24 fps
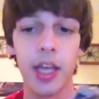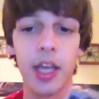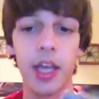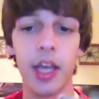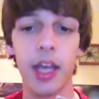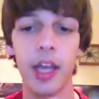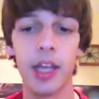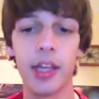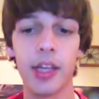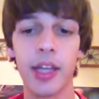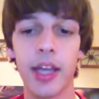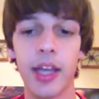
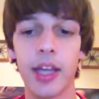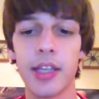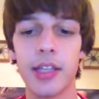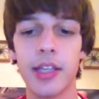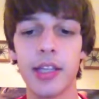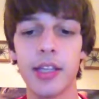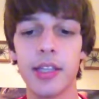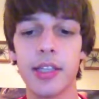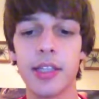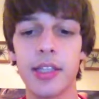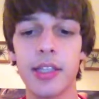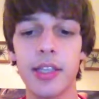and that
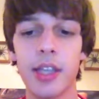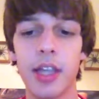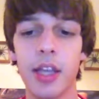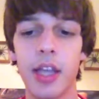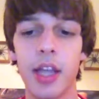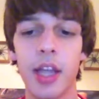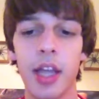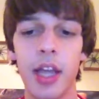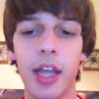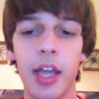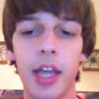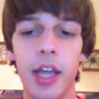is
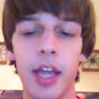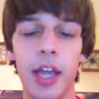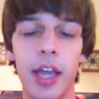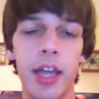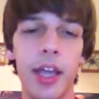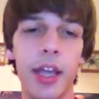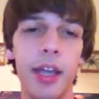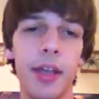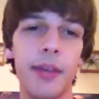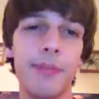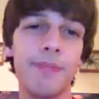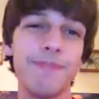
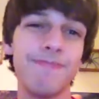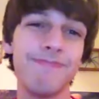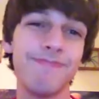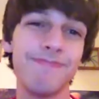a